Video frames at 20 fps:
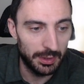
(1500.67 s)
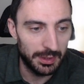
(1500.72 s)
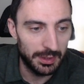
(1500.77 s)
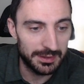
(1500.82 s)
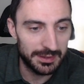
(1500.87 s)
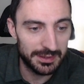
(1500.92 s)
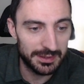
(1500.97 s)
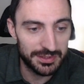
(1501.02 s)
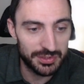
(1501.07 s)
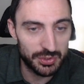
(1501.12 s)
there
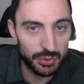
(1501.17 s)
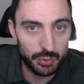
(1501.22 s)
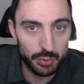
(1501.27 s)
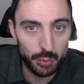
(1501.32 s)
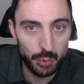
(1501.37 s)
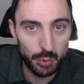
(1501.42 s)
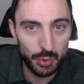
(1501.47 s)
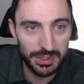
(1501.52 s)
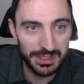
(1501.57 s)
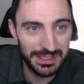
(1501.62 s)
is
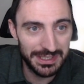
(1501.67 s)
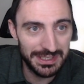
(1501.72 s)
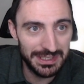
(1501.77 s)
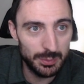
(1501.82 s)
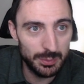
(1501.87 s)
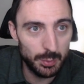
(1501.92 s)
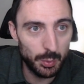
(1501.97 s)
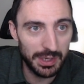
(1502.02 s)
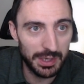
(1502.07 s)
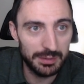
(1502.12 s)
rook
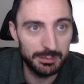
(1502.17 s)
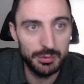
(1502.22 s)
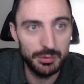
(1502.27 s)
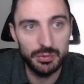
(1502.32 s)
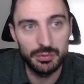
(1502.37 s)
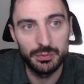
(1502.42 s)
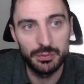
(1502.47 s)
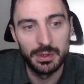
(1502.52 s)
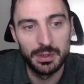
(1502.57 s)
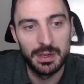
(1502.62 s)
e1 move,
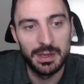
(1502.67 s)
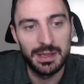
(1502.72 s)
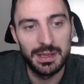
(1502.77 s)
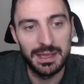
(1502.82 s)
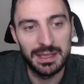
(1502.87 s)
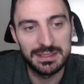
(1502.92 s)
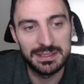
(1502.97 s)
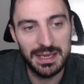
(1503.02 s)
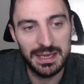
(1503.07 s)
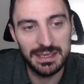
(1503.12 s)

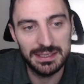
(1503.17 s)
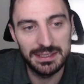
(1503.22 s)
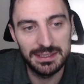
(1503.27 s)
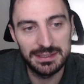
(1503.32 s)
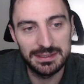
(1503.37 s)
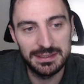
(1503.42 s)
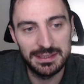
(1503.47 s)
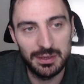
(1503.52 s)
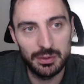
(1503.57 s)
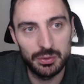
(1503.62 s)
attacking
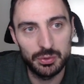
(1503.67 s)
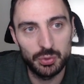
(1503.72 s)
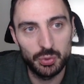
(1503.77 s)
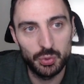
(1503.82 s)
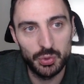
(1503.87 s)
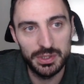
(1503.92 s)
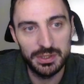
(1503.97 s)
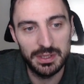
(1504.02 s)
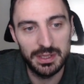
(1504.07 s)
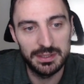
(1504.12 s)
now
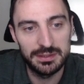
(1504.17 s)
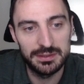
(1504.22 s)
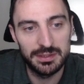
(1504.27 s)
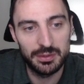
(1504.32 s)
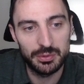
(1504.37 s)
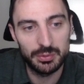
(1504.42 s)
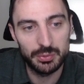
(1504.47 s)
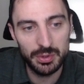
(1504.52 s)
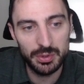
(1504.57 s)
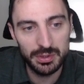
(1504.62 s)
queen and the
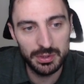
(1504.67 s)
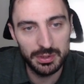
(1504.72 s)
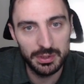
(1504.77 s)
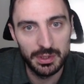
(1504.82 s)
rook.